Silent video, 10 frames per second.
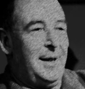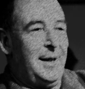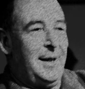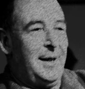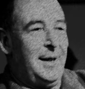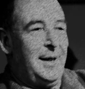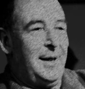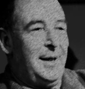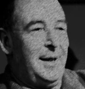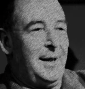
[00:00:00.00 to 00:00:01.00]

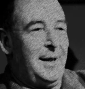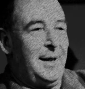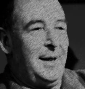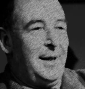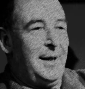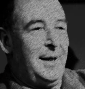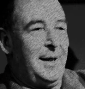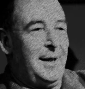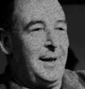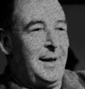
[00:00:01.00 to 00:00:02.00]

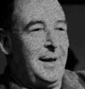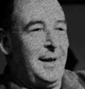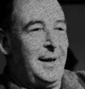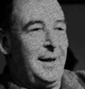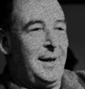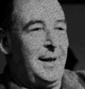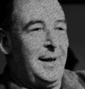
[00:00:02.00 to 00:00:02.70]
Nobody speaks.